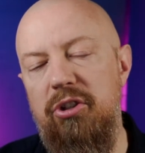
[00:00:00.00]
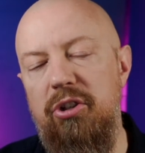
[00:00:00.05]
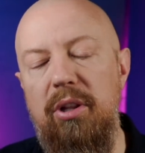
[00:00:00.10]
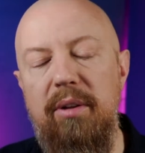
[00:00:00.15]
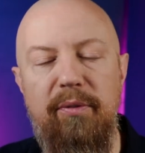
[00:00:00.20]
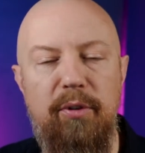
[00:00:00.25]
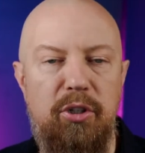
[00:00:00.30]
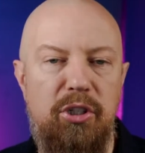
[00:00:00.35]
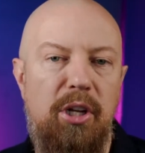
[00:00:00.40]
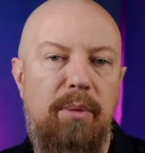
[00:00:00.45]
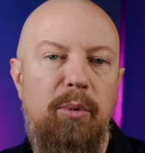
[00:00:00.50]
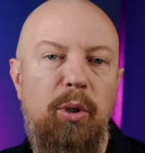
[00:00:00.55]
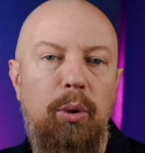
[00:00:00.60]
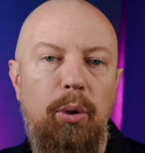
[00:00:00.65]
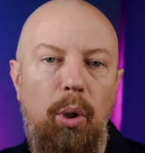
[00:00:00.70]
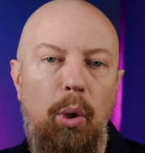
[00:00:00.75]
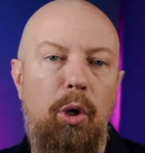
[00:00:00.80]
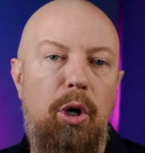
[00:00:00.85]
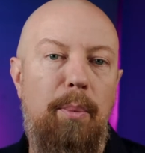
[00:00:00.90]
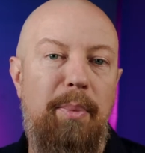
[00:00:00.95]
So the first time you
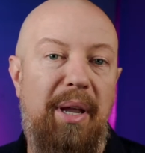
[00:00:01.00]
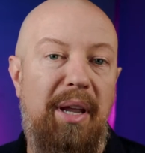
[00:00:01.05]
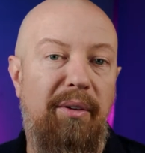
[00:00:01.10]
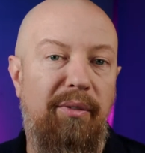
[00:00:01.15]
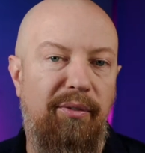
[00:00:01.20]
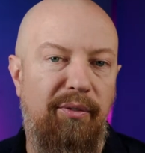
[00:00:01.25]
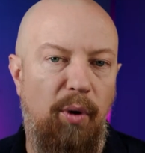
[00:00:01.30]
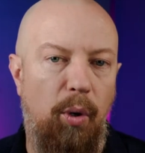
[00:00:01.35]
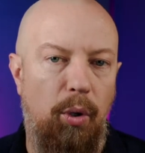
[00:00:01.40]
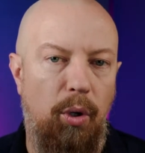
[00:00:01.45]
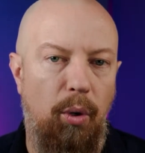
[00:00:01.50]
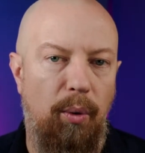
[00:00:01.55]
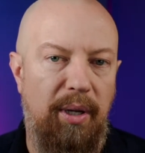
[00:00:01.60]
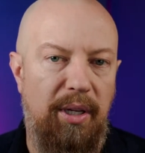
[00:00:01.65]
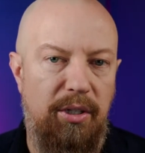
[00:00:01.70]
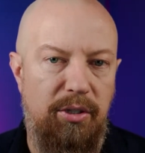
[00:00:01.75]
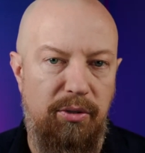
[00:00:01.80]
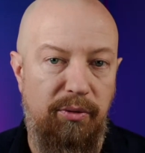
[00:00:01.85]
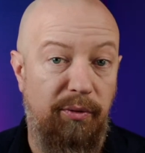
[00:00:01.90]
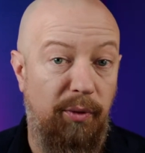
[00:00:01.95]
load up a photo
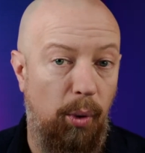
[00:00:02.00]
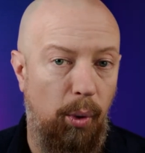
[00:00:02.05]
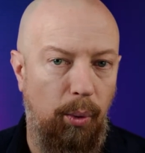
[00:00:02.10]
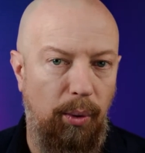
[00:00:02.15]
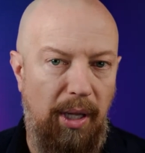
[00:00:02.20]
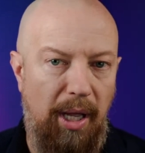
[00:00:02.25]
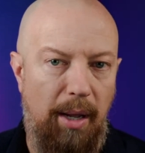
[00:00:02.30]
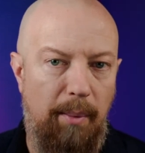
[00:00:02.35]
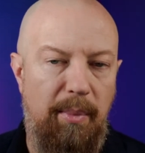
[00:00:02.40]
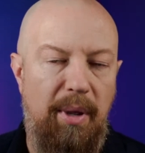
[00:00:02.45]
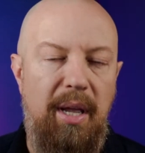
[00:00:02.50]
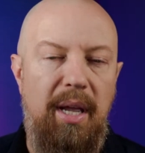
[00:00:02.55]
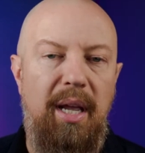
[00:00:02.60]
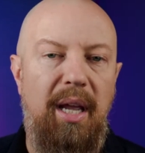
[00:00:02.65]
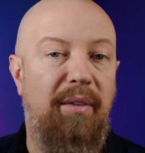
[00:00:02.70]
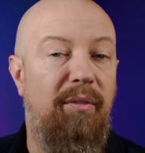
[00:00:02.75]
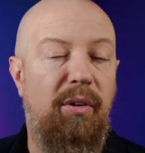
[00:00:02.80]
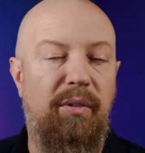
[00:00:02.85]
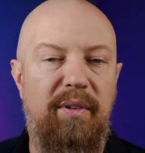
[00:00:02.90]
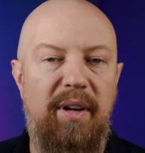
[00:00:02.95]
into PhotoLab,
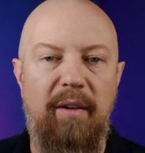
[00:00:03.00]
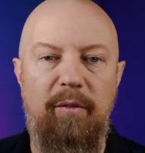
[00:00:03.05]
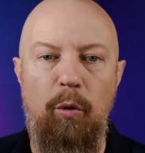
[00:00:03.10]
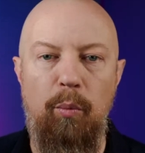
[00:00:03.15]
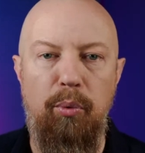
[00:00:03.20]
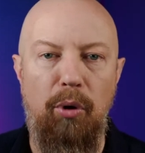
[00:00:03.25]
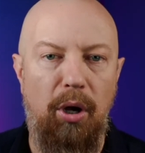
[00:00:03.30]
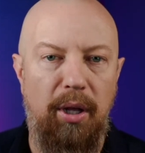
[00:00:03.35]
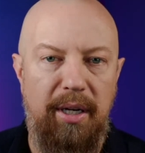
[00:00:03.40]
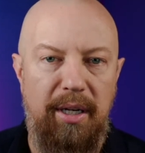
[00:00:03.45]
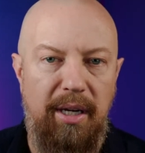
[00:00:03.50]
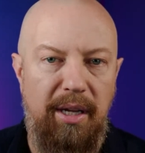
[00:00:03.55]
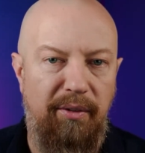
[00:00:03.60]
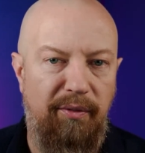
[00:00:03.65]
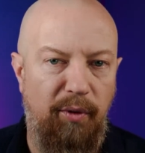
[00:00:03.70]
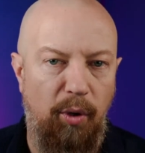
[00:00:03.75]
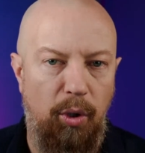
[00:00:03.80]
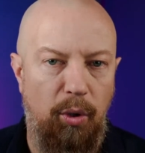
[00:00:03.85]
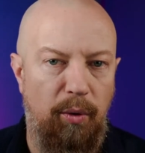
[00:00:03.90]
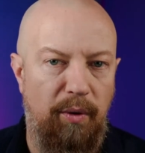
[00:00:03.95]
if you've never brought in a
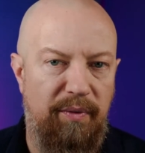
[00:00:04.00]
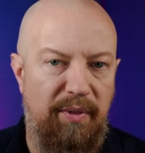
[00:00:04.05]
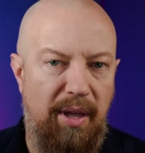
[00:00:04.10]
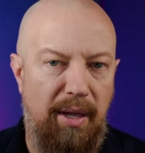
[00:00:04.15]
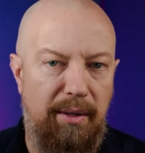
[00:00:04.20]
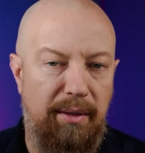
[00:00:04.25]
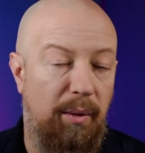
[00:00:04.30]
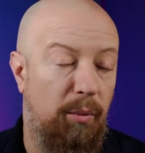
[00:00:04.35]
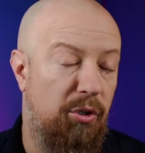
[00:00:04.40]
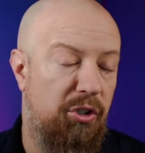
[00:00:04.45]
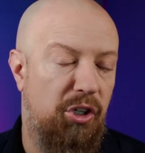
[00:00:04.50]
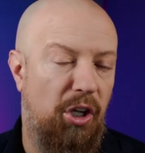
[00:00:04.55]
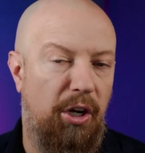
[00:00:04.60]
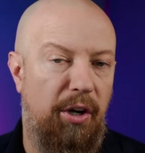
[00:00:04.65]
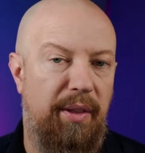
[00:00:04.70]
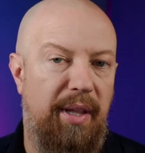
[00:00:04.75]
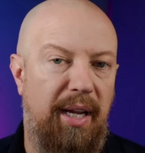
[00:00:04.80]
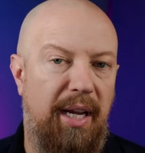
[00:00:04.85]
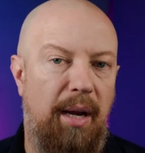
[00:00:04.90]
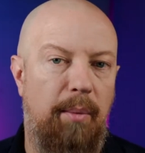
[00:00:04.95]
photo of that was shot
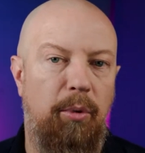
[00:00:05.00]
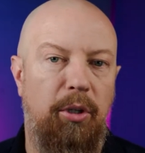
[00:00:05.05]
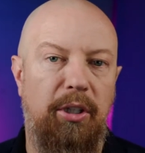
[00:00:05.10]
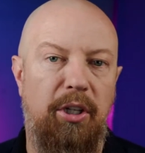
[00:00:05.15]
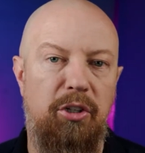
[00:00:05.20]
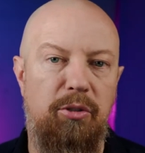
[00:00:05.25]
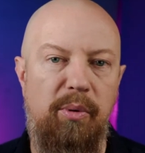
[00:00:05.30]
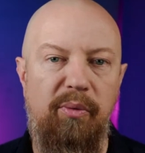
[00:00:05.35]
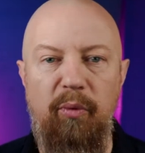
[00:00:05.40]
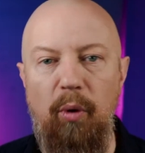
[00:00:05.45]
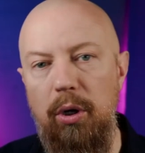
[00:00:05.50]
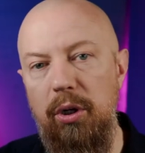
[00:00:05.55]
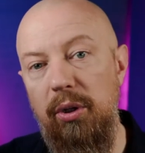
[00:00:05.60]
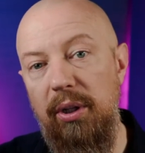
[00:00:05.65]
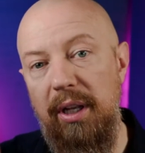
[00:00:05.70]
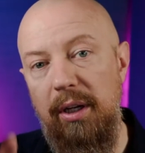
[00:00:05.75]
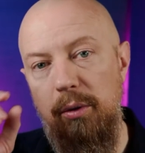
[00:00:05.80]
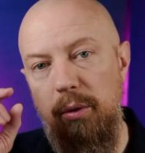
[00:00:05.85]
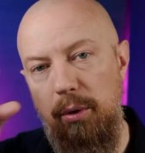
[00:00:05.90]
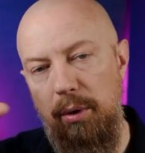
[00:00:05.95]
on that camera lens before, you'll
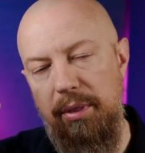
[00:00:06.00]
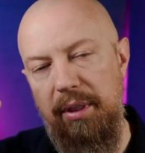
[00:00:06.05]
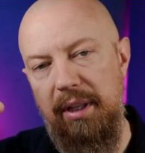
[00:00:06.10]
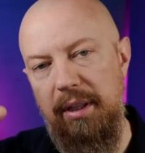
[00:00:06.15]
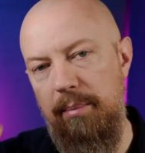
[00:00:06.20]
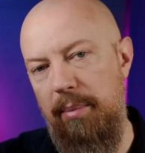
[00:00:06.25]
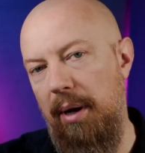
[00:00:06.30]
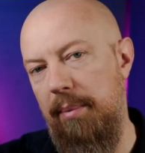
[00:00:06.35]
get a little thing that